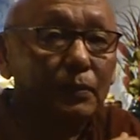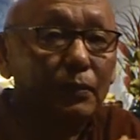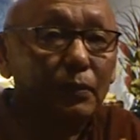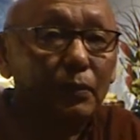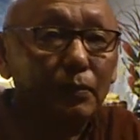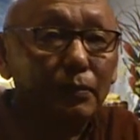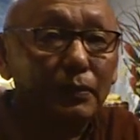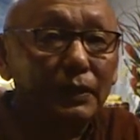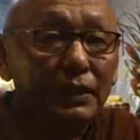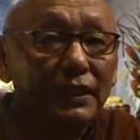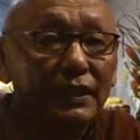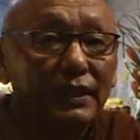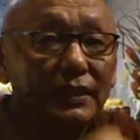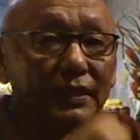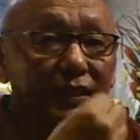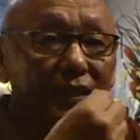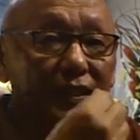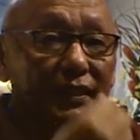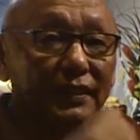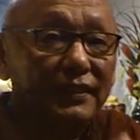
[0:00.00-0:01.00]
for me,
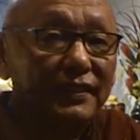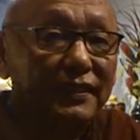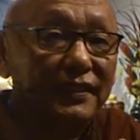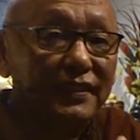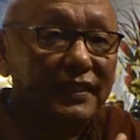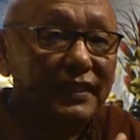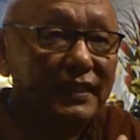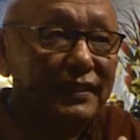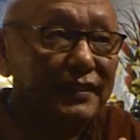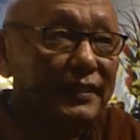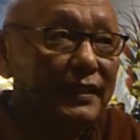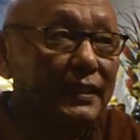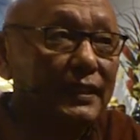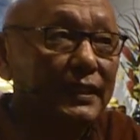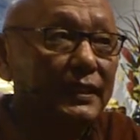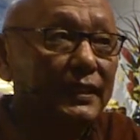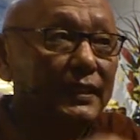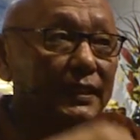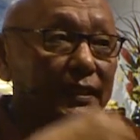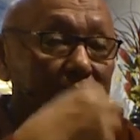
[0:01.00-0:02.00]
inherent existence,
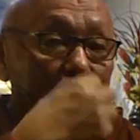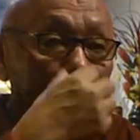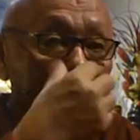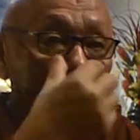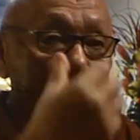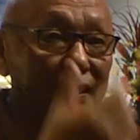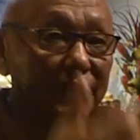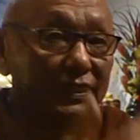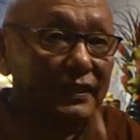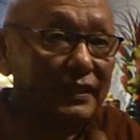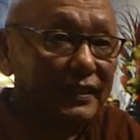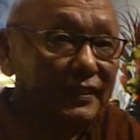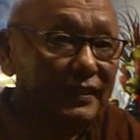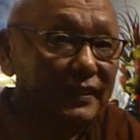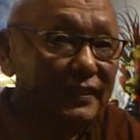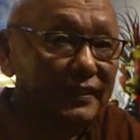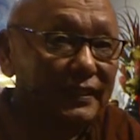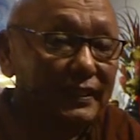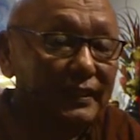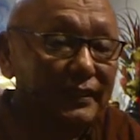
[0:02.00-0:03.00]
independent
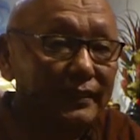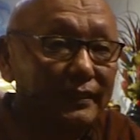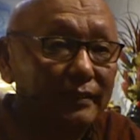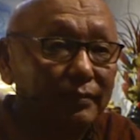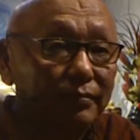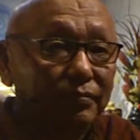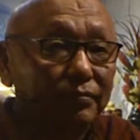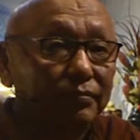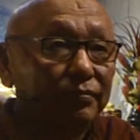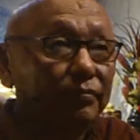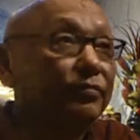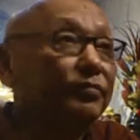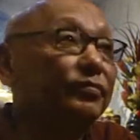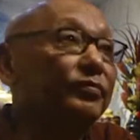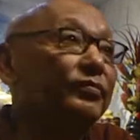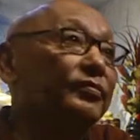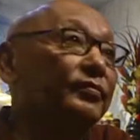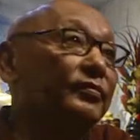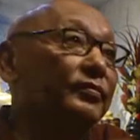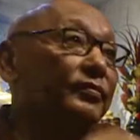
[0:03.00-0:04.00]
existence
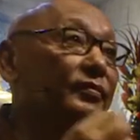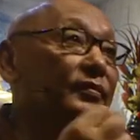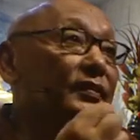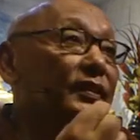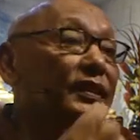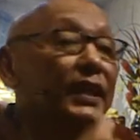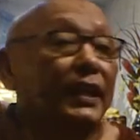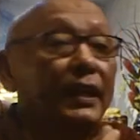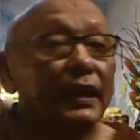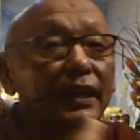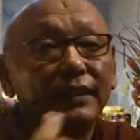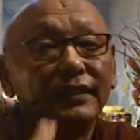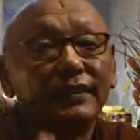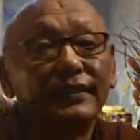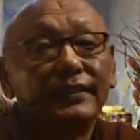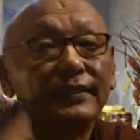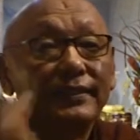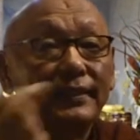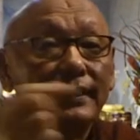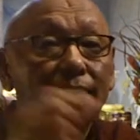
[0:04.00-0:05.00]
are
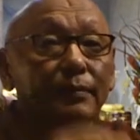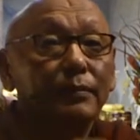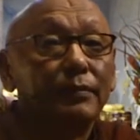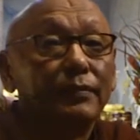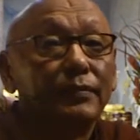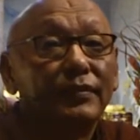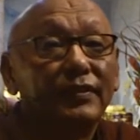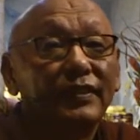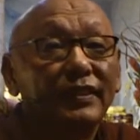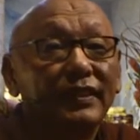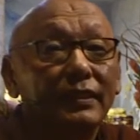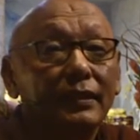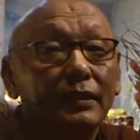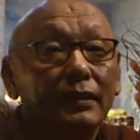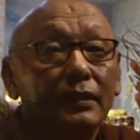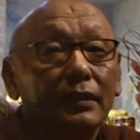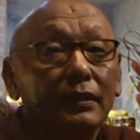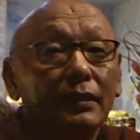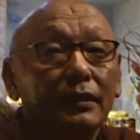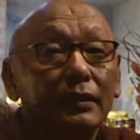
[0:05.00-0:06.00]
same.
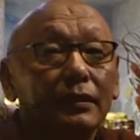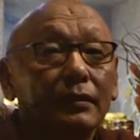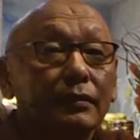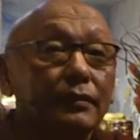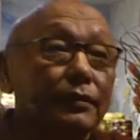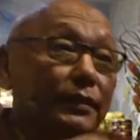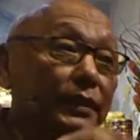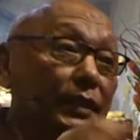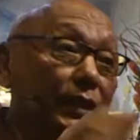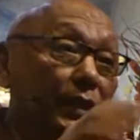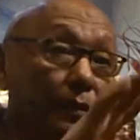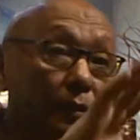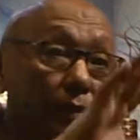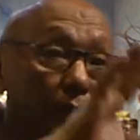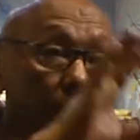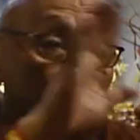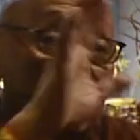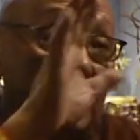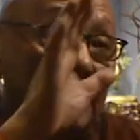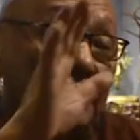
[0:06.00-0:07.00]
So there
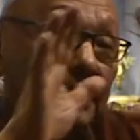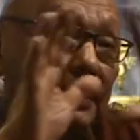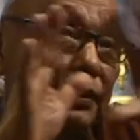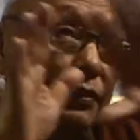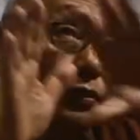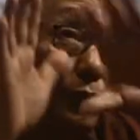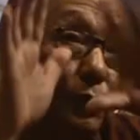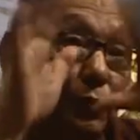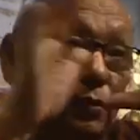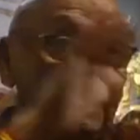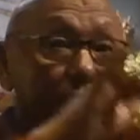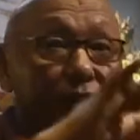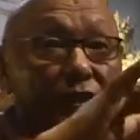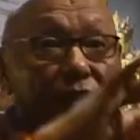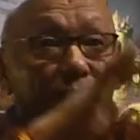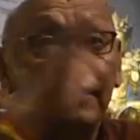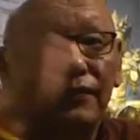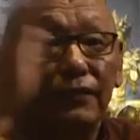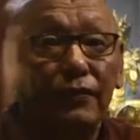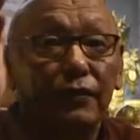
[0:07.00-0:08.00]
are other schools are
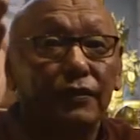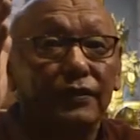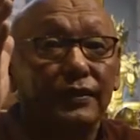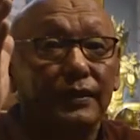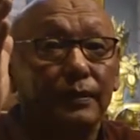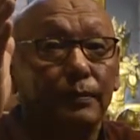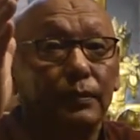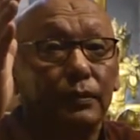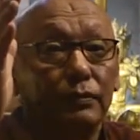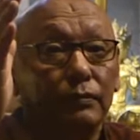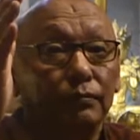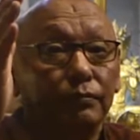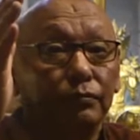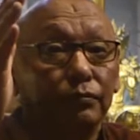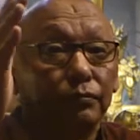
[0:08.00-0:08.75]
confused about